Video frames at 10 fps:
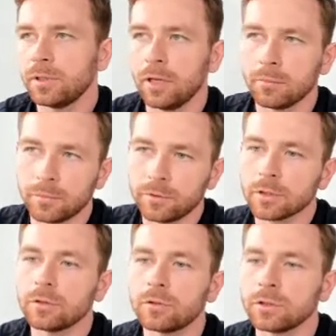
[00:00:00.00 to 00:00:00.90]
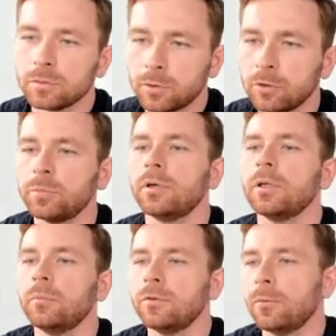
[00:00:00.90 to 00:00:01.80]
them recorded
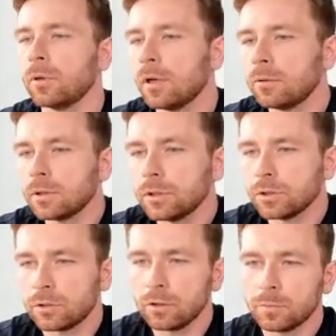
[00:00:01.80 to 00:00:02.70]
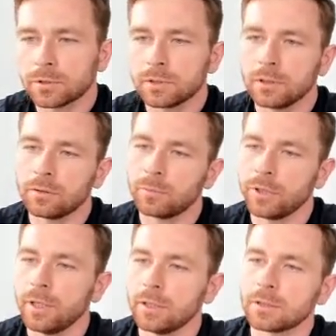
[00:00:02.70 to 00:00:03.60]
properly without any drops,
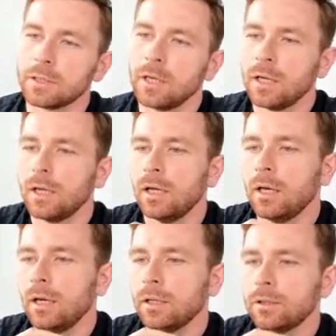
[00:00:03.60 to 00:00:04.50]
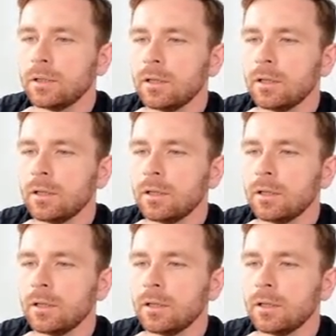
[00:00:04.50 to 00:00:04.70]
breaks, and in